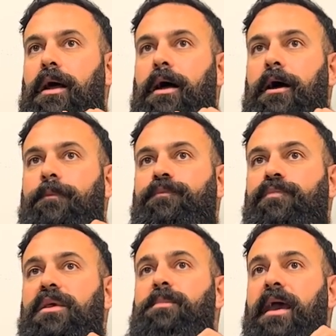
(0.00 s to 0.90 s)
Um,
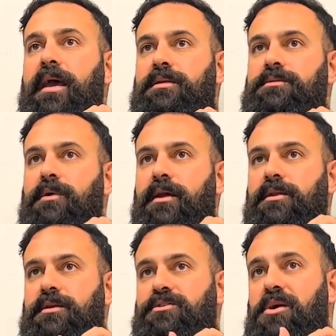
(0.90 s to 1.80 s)
depends, right?
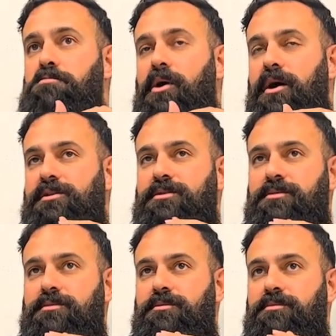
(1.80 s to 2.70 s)
Like some
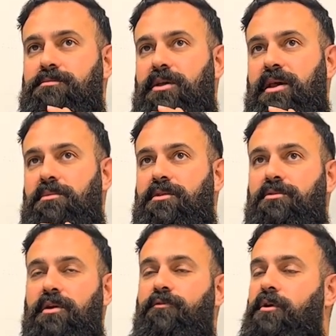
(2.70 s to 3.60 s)
parts it can be
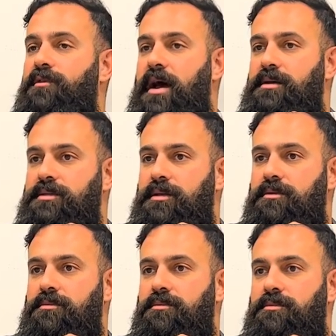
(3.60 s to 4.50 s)
three, four
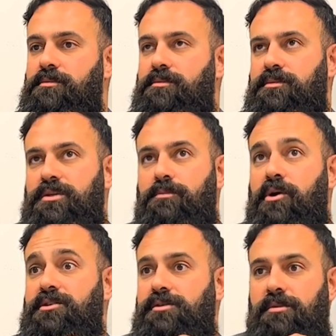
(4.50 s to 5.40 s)
thousand. Some
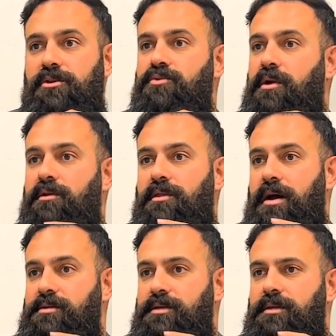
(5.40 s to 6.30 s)
parts it can be two hundred
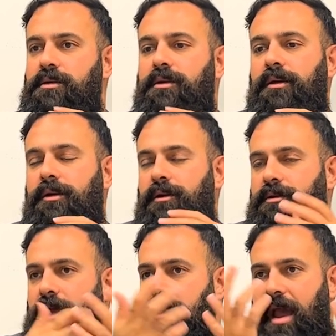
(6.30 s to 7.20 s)
thousand
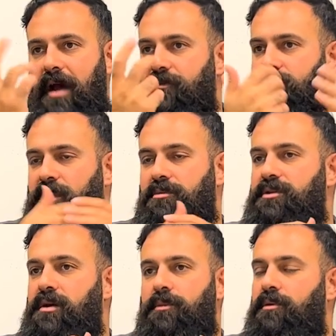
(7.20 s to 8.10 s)
yeah, the average may be
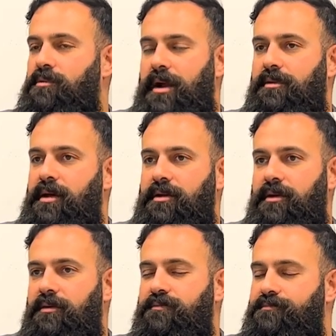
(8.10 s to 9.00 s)
somewhere around like, you
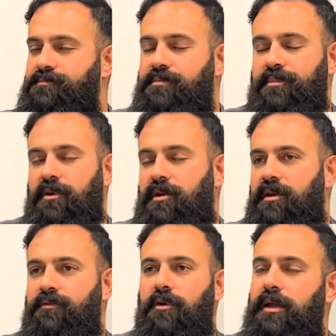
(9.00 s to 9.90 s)
know, 30,
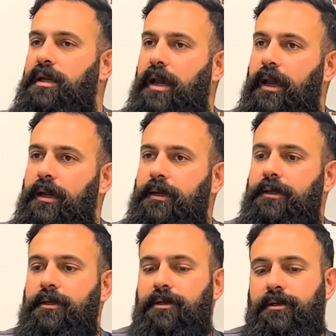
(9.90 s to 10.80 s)
40K.
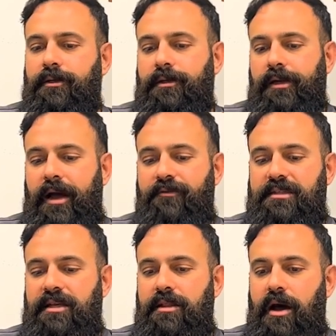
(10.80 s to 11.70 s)
Yeah.
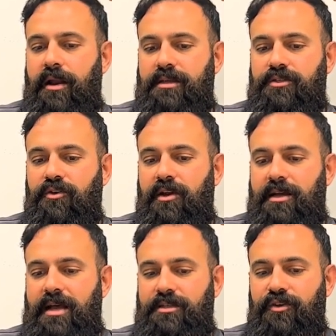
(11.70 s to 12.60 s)
Obviously not as good
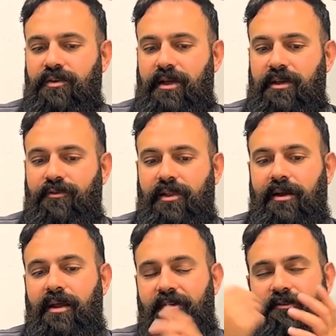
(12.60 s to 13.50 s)
as, as good, like if you think
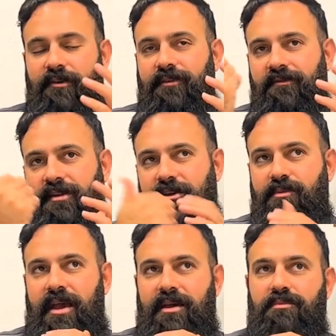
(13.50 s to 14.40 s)
of F-150, you
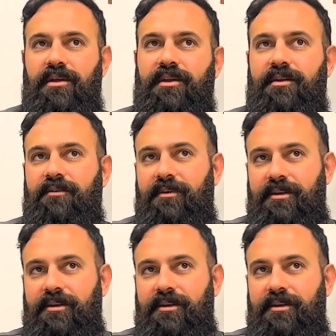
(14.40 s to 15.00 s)
make a million of